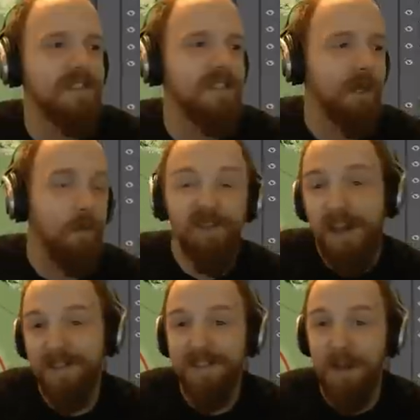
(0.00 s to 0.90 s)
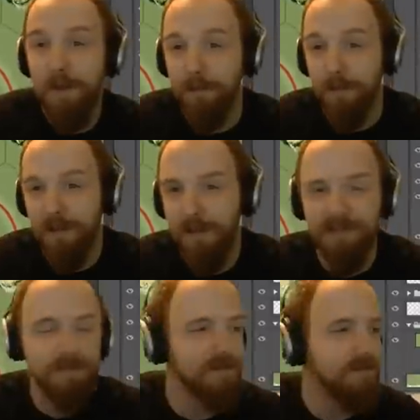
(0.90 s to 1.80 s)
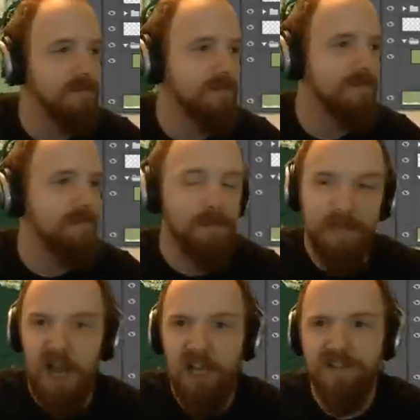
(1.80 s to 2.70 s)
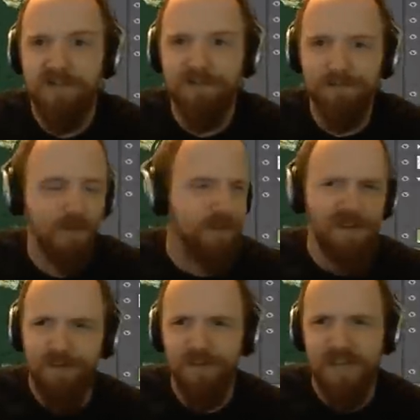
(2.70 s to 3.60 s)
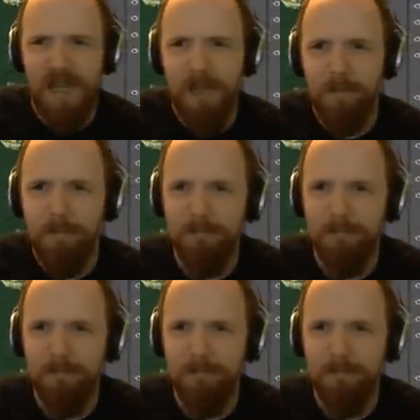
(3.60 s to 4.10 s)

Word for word: I wish I had the time, really. That'd be nice. Professional D M.